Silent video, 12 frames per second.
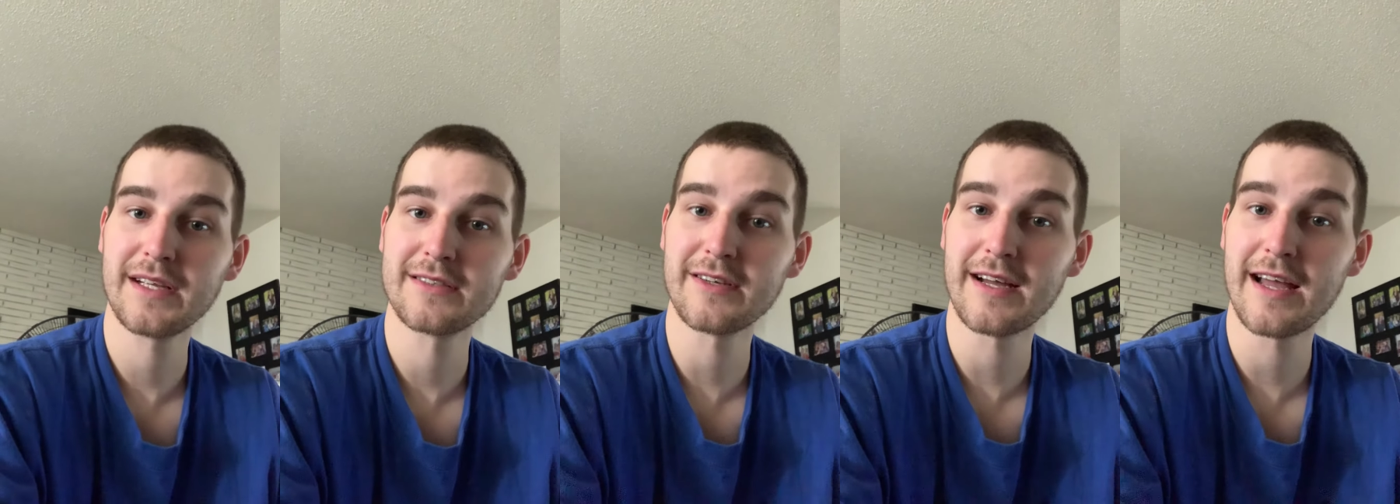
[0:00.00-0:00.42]

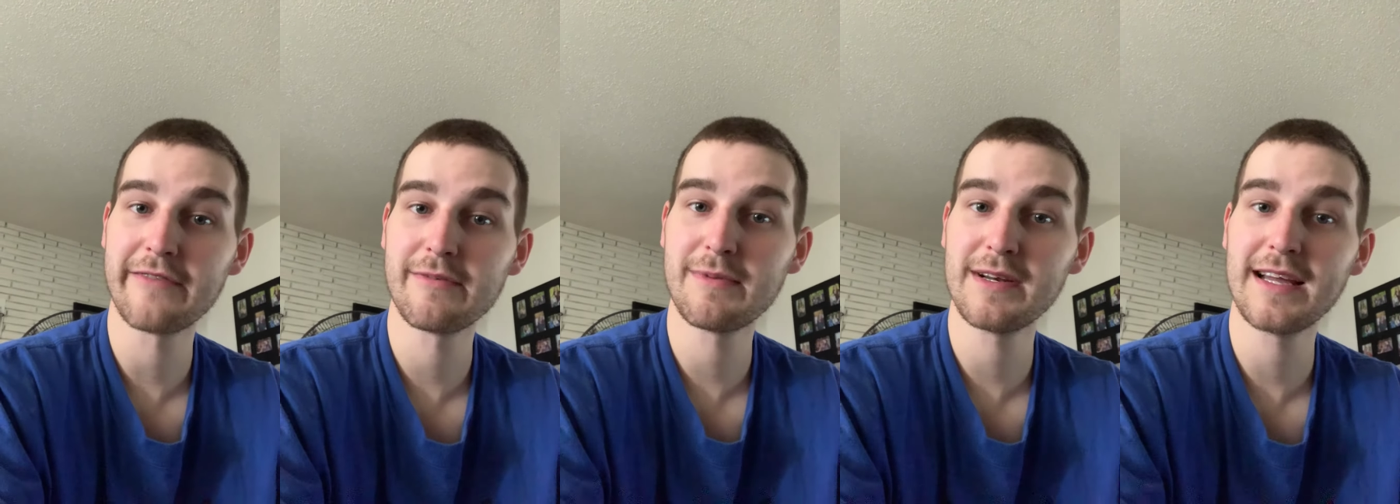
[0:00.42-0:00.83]
So
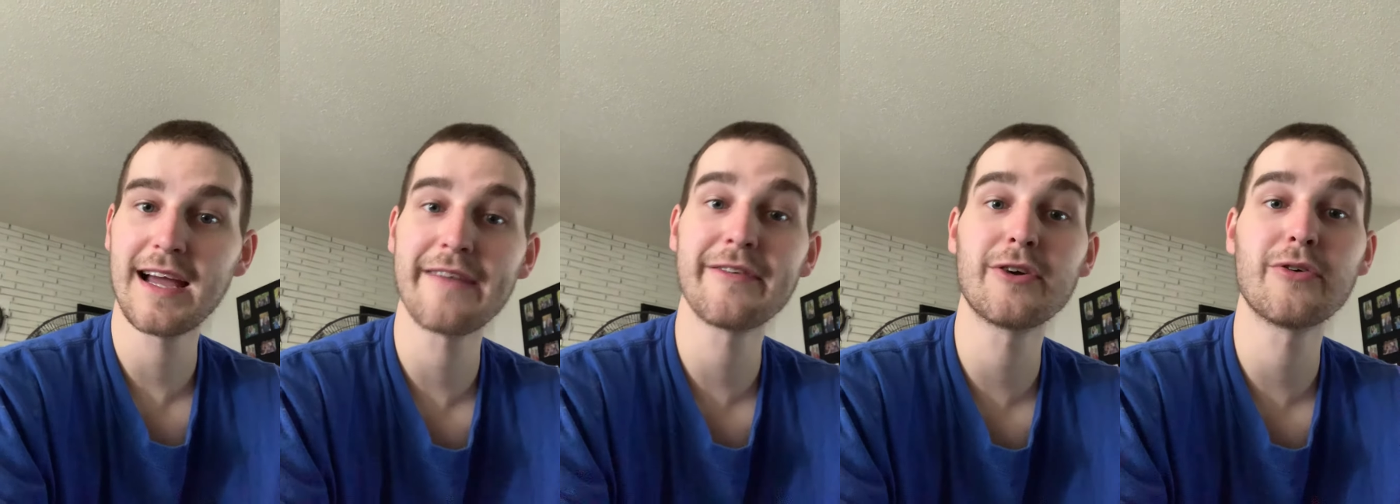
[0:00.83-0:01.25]
everybody
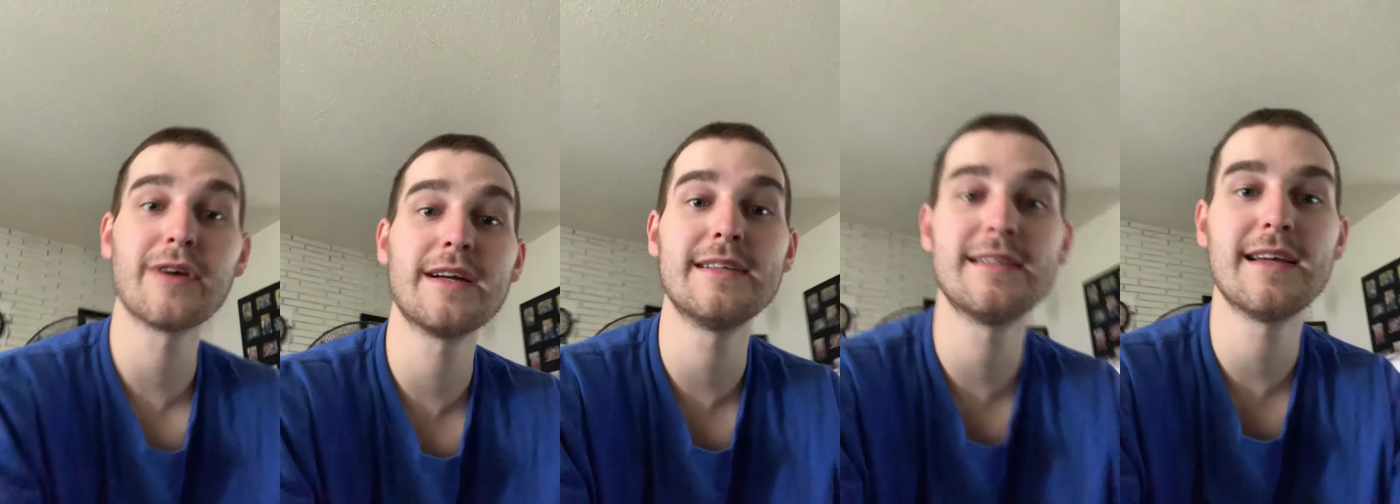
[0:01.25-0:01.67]
have a
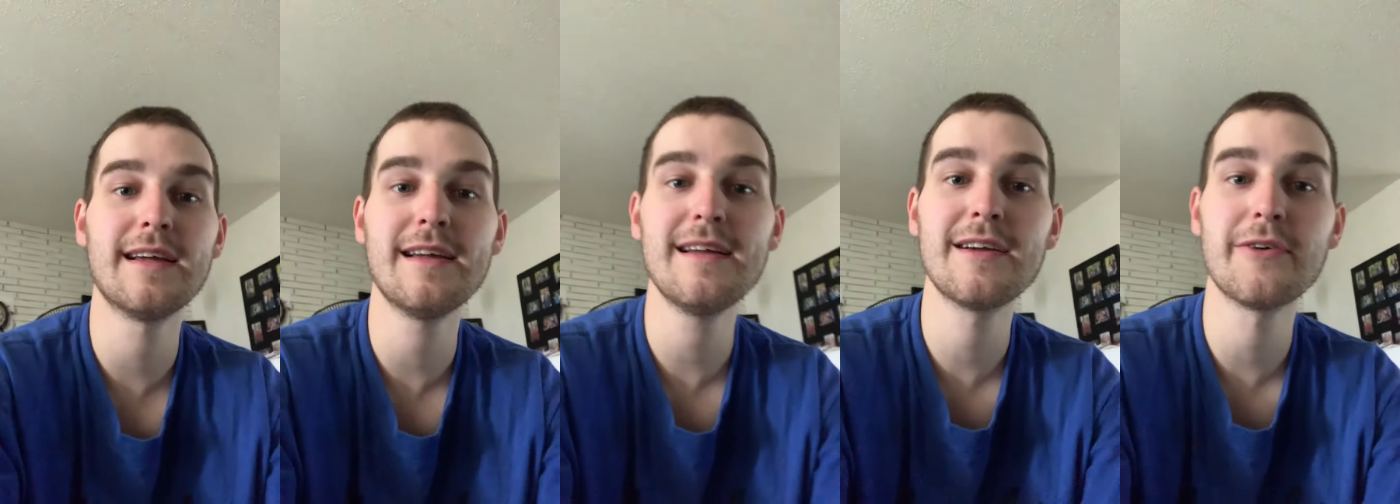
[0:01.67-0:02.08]
great
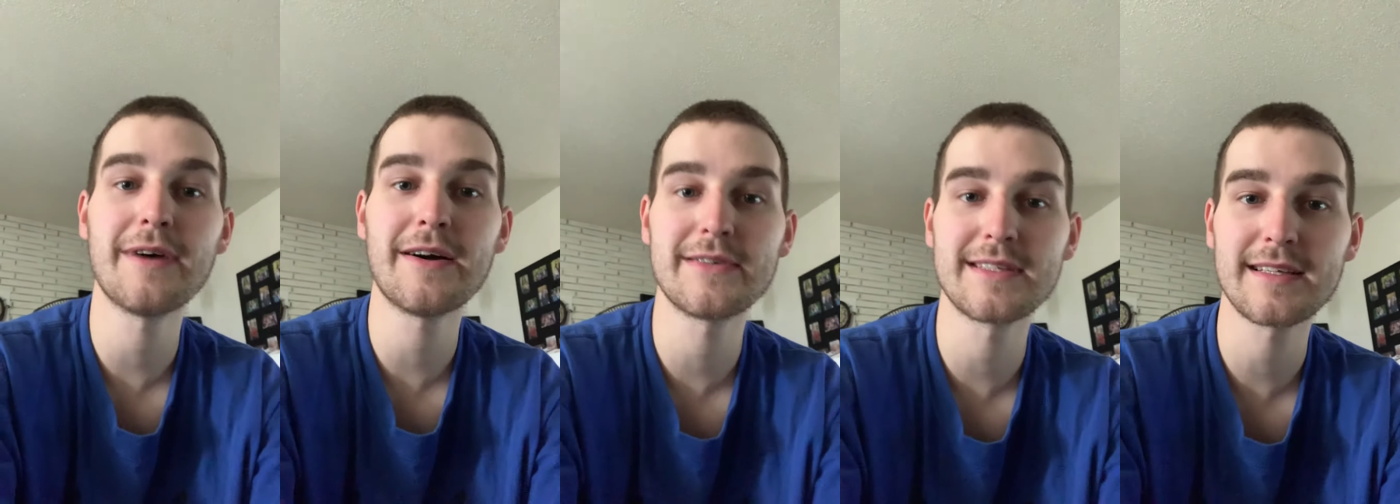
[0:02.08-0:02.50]
day. Go
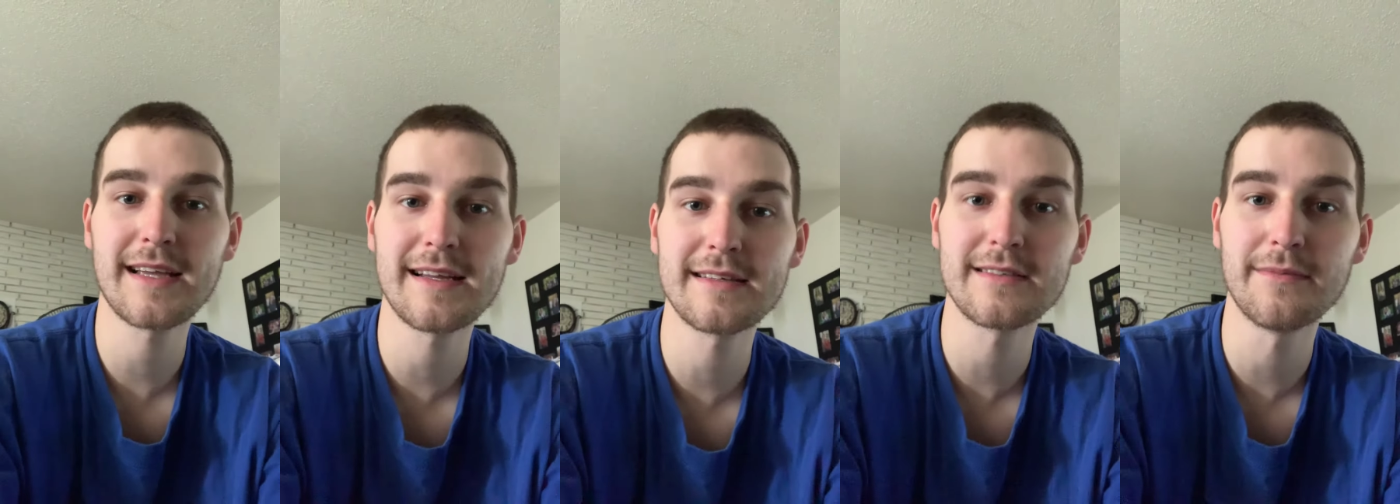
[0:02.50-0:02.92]
out and
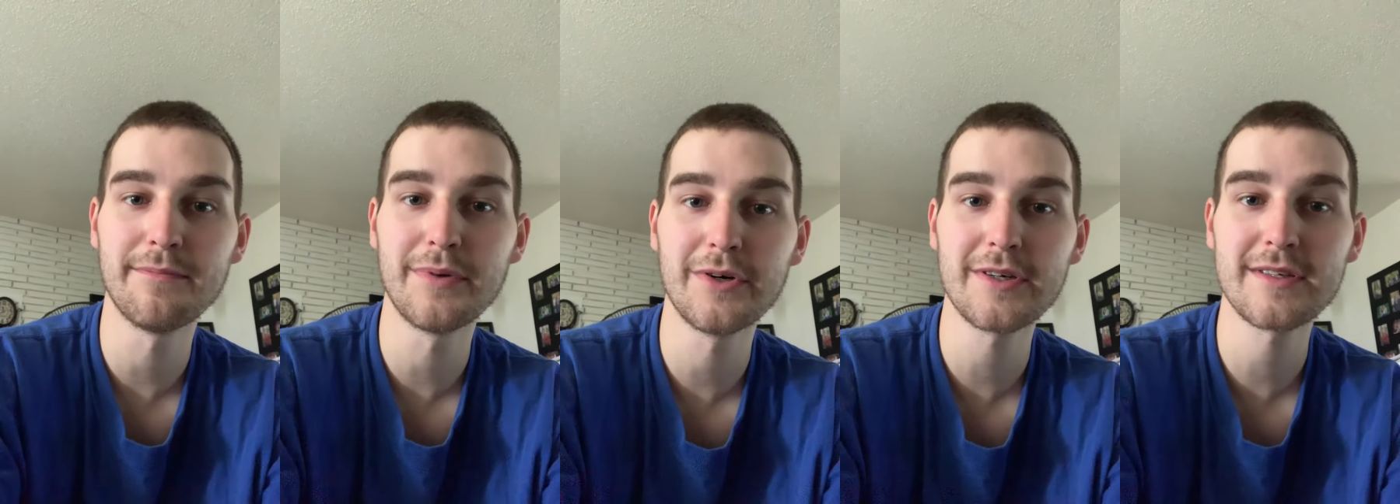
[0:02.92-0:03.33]
scan some
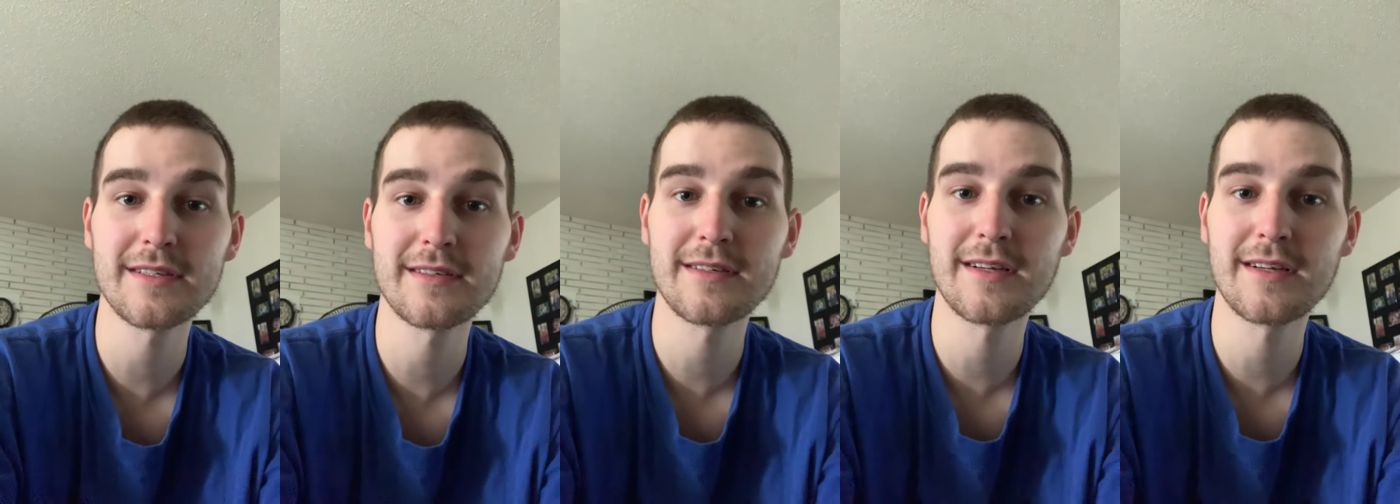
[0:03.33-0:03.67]
books.